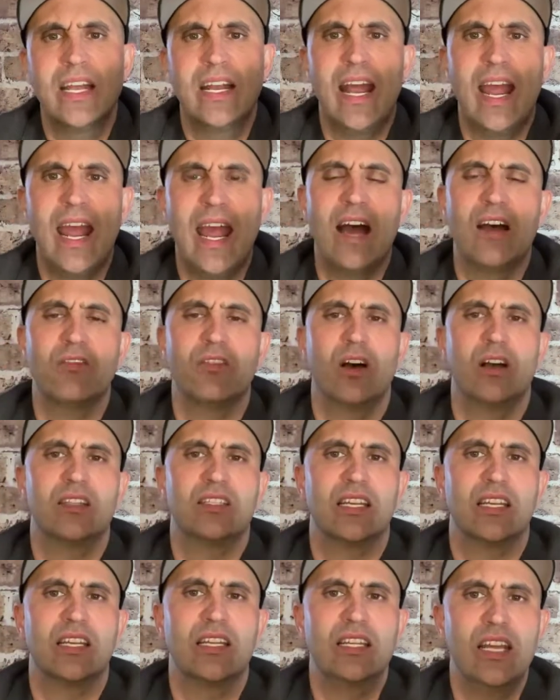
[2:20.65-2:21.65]
have a
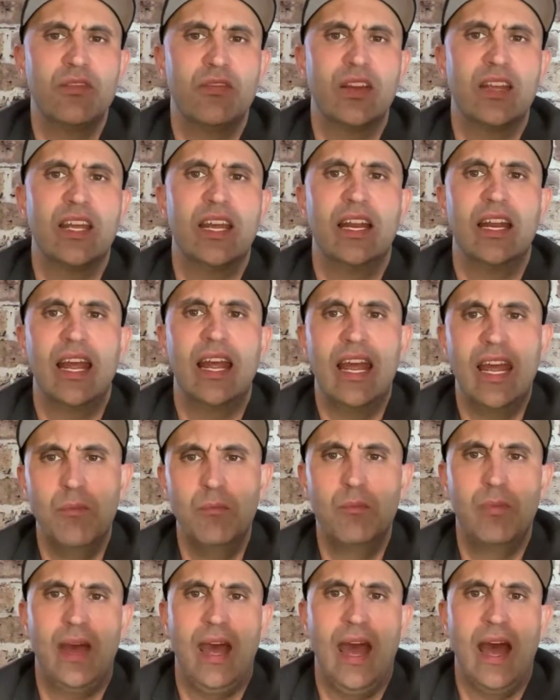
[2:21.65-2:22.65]
significant
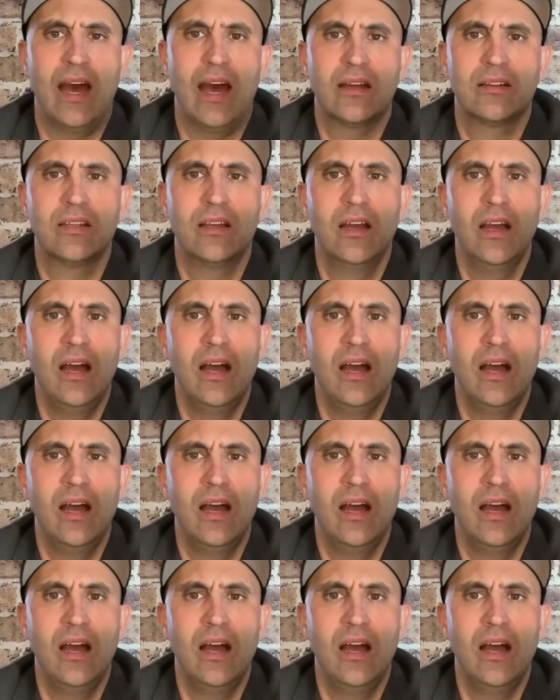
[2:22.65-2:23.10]
impact